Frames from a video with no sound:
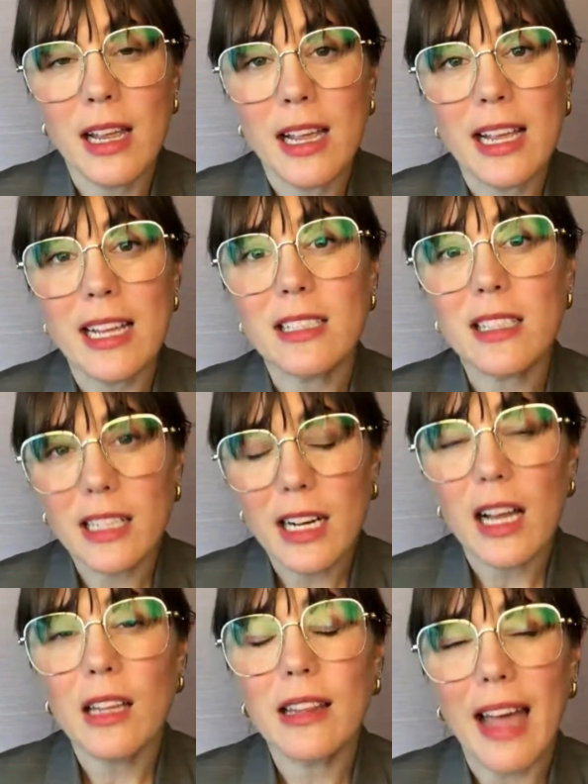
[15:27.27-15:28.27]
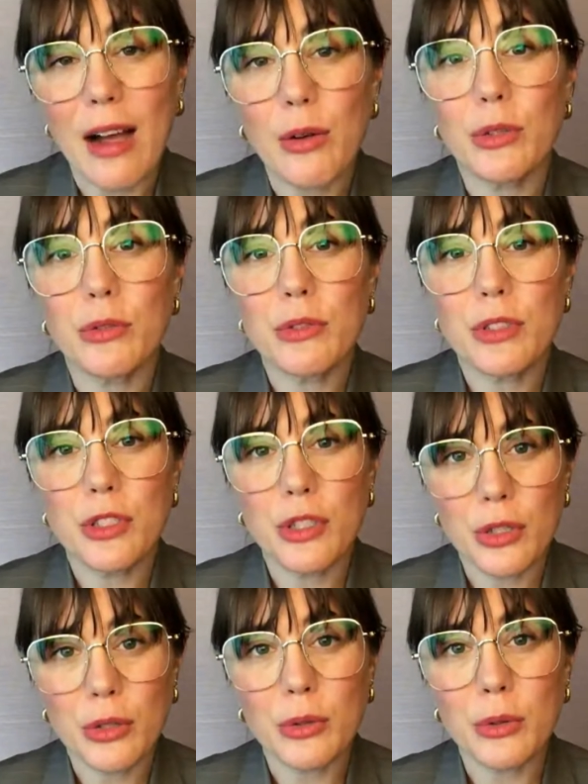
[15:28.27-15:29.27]
is going to allow you
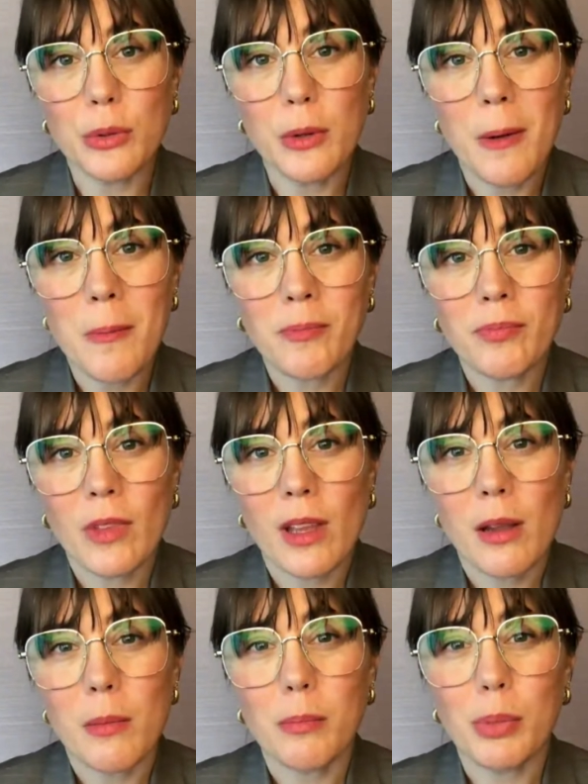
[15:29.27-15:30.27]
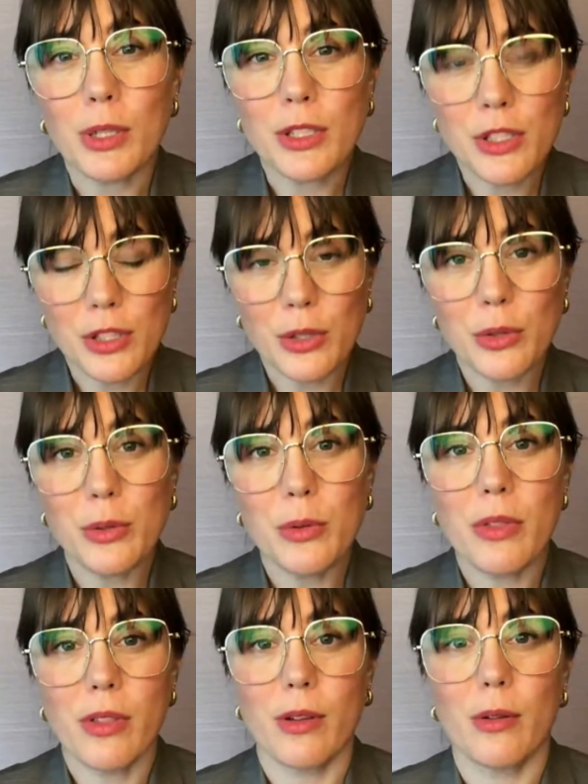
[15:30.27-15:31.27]
to pursue
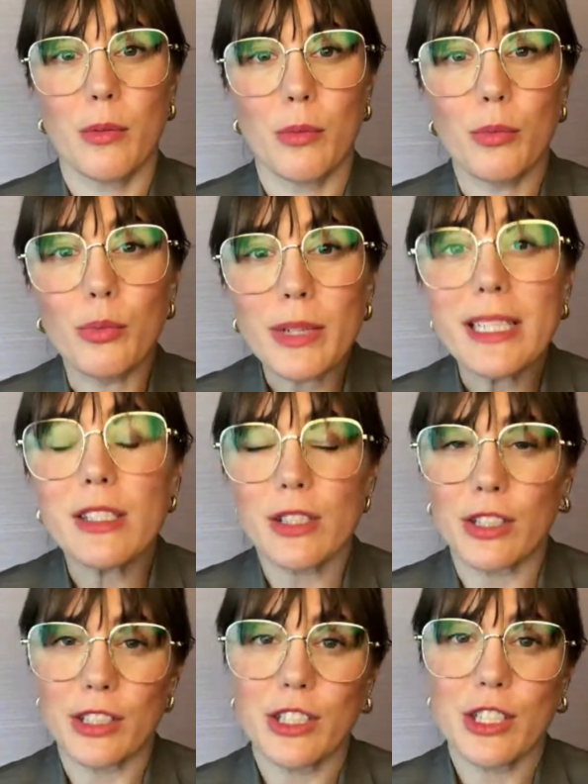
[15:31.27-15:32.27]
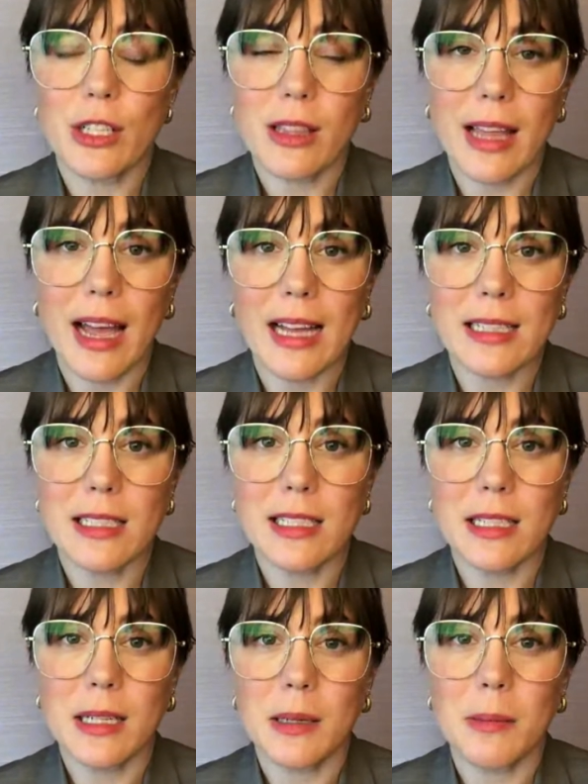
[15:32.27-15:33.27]
the research
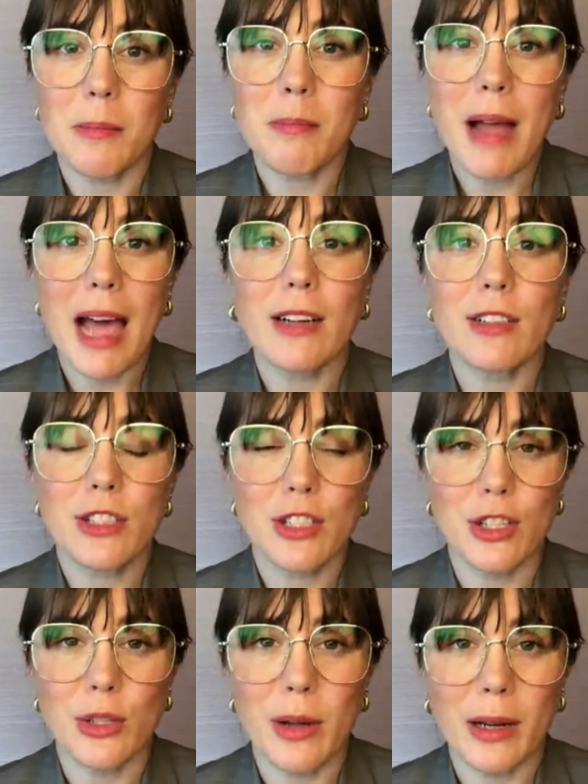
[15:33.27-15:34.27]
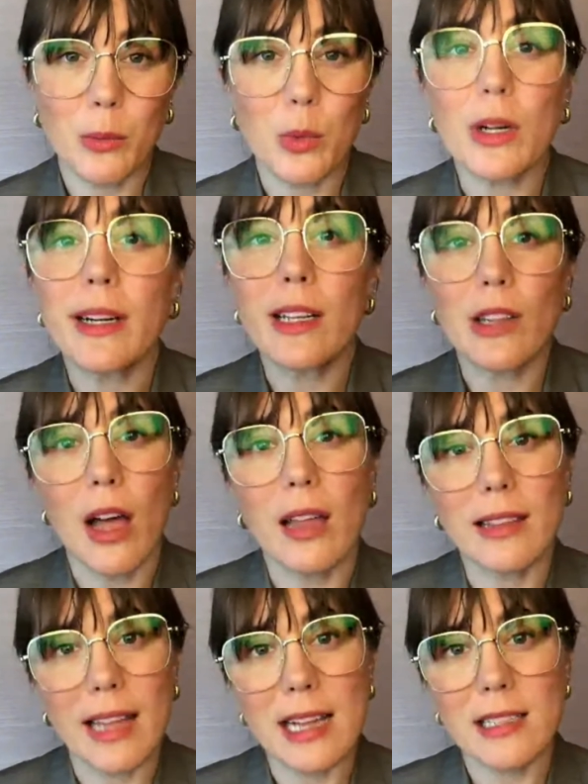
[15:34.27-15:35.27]
that matters to you and worry a
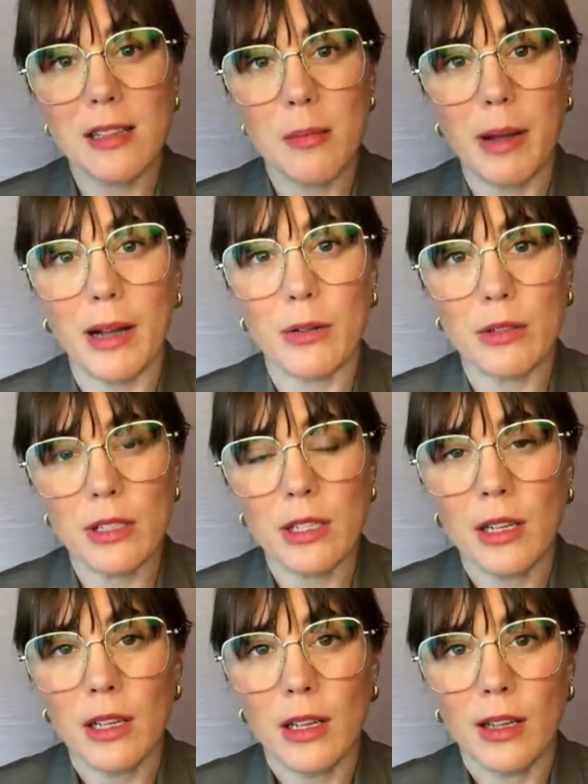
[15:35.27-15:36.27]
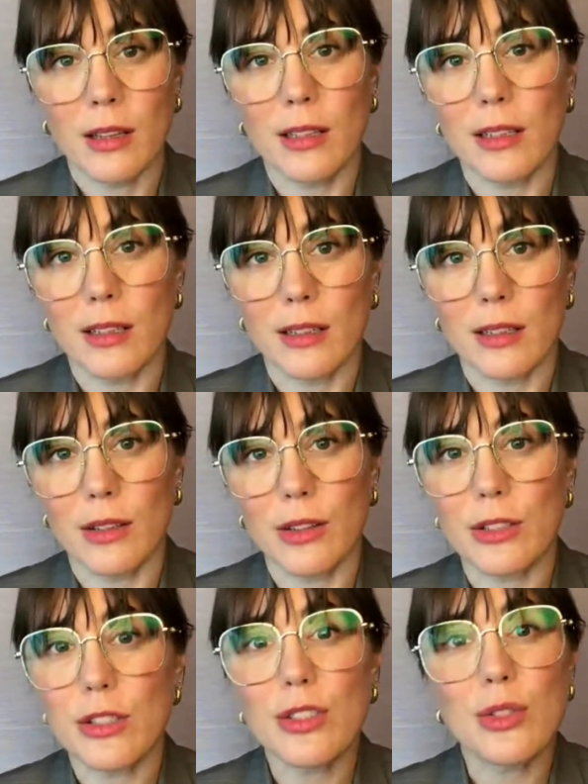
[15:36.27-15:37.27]
lot less about
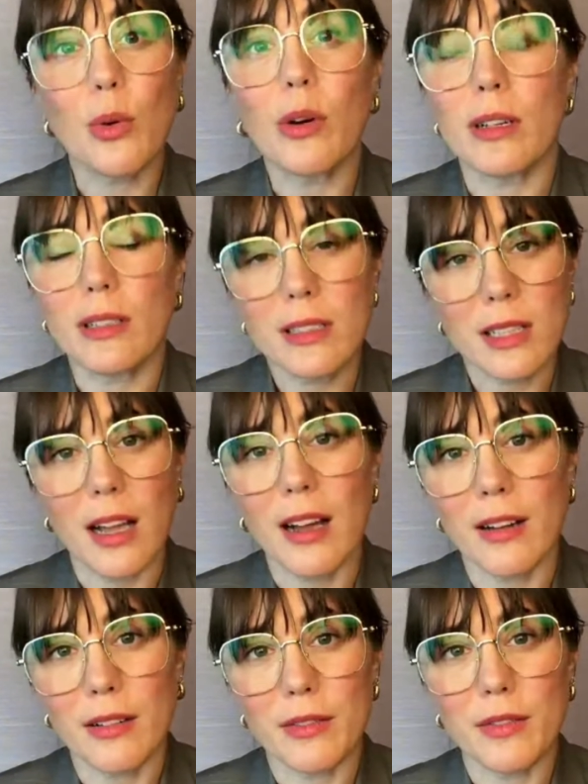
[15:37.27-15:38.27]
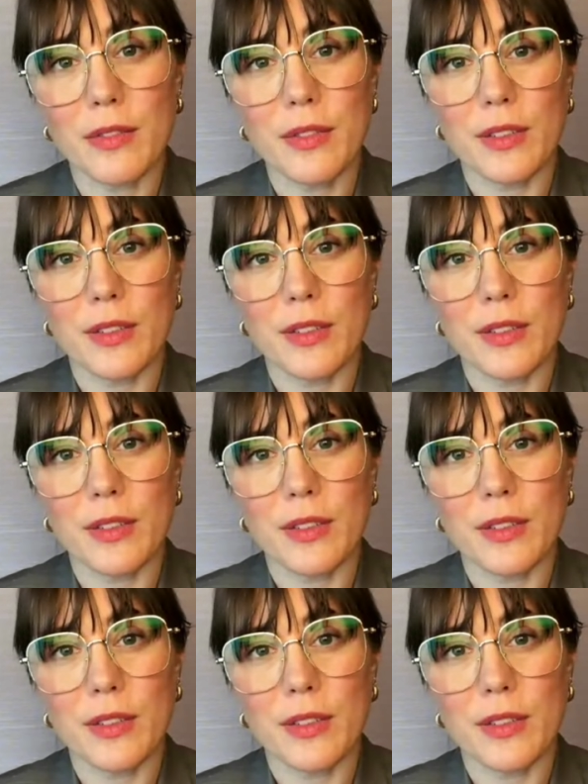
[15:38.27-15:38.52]
the source of